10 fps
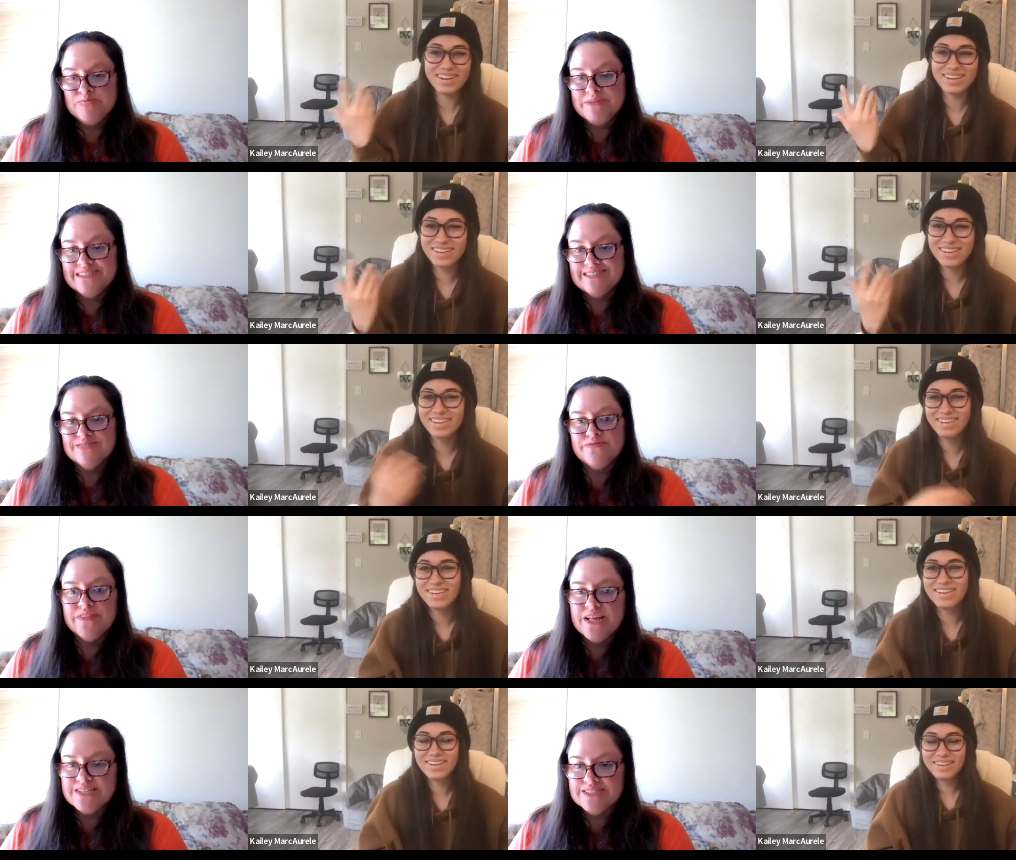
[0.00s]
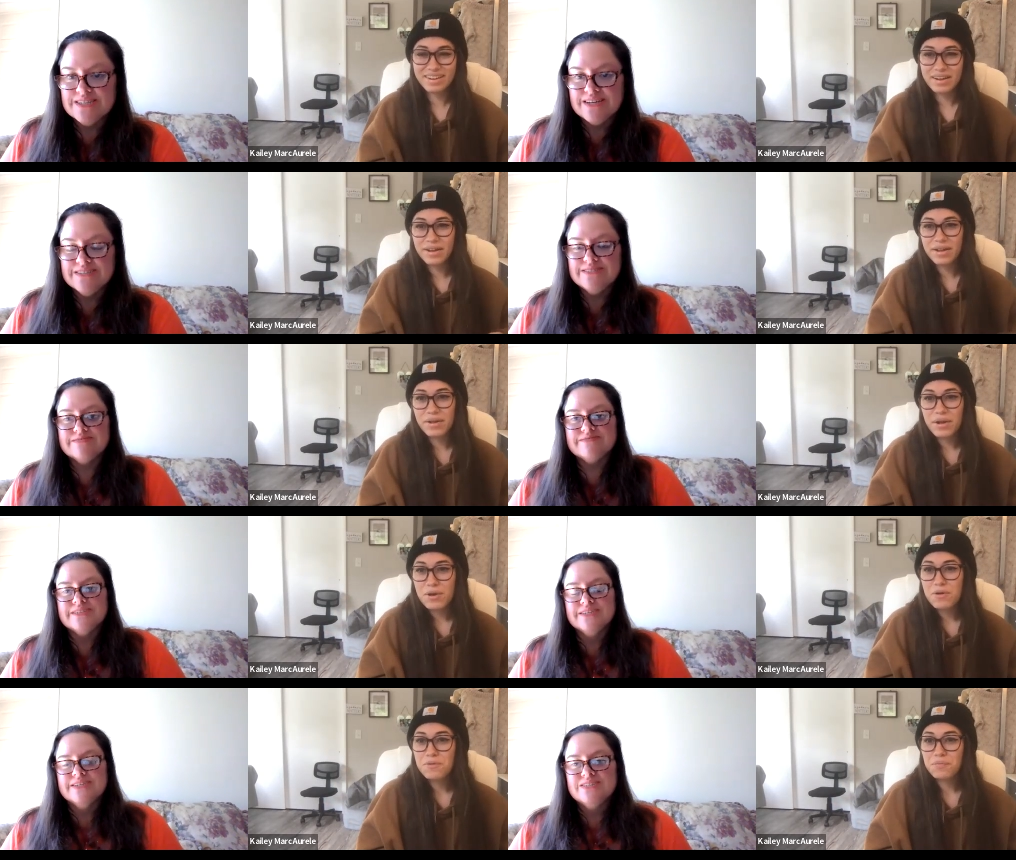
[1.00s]
Speaker 1: Everybody's in a flux, kind
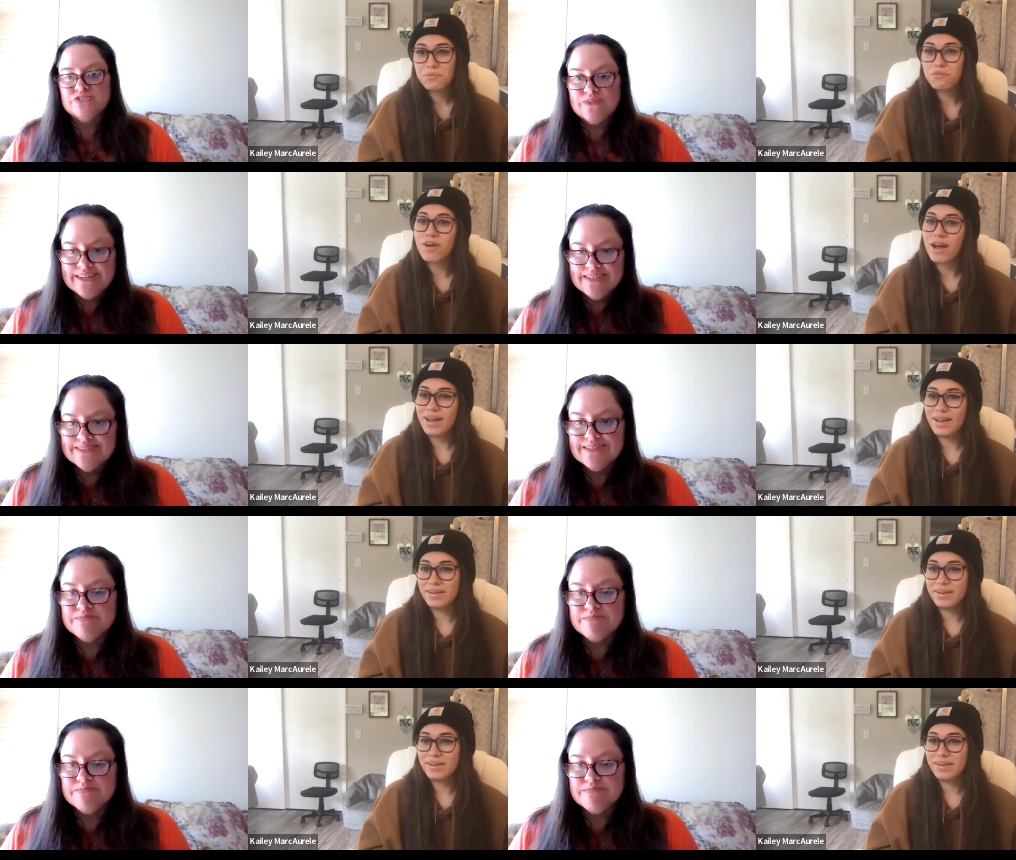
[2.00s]
of trying right.